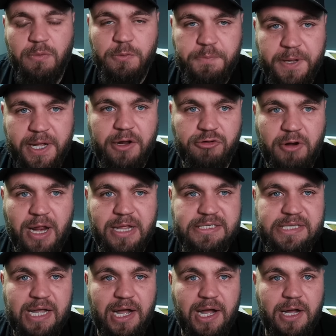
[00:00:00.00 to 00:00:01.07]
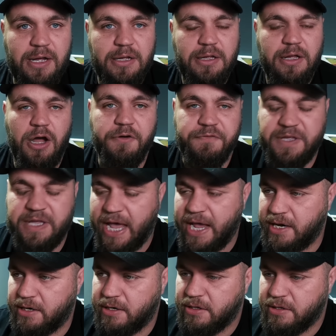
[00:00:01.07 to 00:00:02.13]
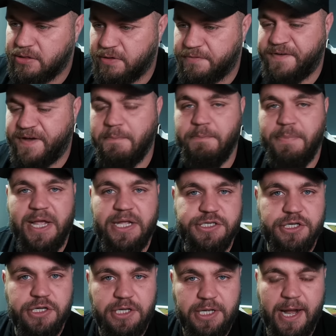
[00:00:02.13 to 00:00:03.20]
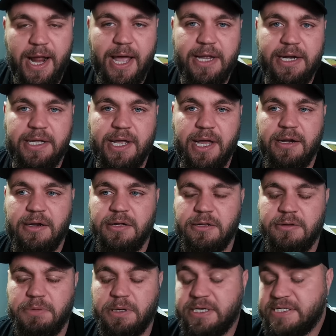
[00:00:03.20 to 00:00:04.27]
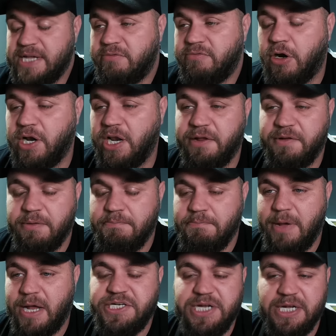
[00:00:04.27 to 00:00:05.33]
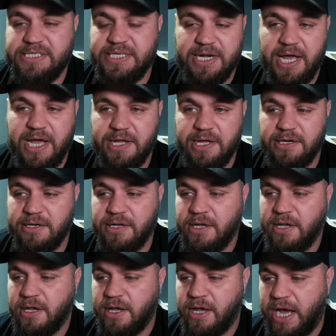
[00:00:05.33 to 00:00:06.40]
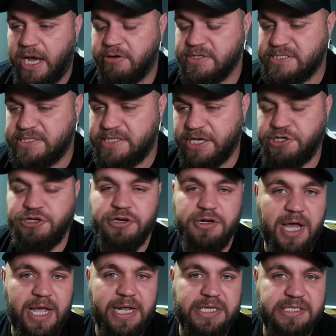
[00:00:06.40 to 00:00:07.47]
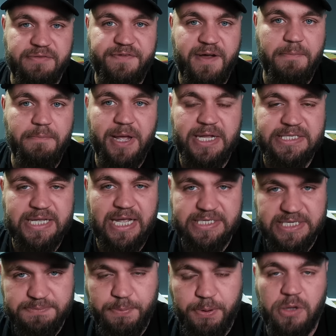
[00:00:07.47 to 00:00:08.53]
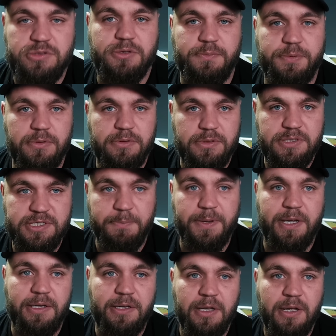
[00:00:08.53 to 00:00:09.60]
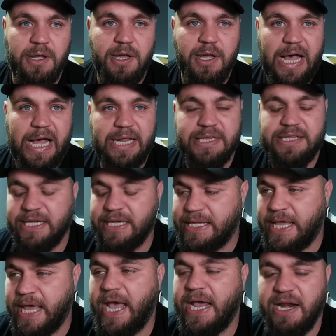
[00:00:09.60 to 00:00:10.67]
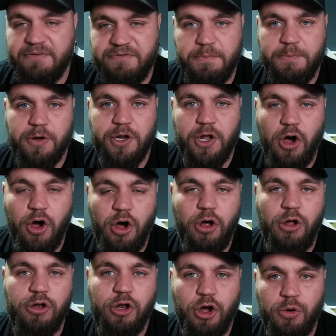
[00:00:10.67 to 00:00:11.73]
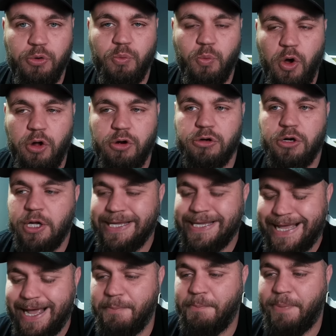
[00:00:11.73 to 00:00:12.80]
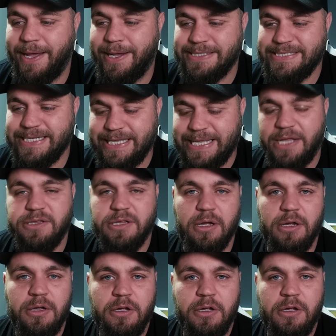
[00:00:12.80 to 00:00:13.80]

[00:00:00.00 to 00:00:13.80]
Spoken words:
would be a great start of getting the fan base united again. Because ironically, Manchester United are as disunited as a fan base as it's possible to be. And I think getting everybody all on one campaign together